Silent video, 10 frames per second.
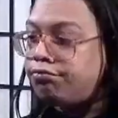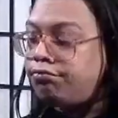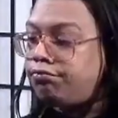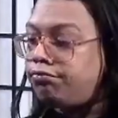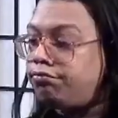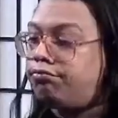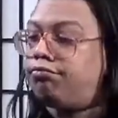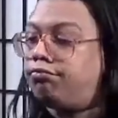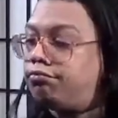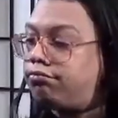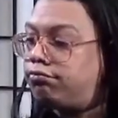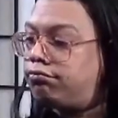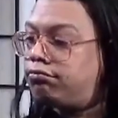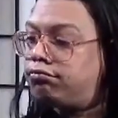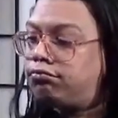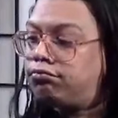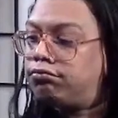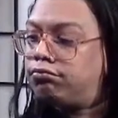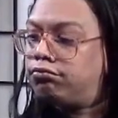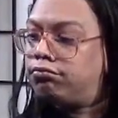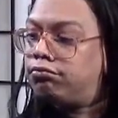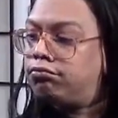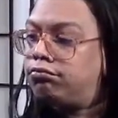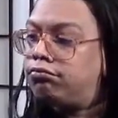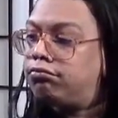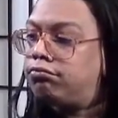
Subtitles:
(silence)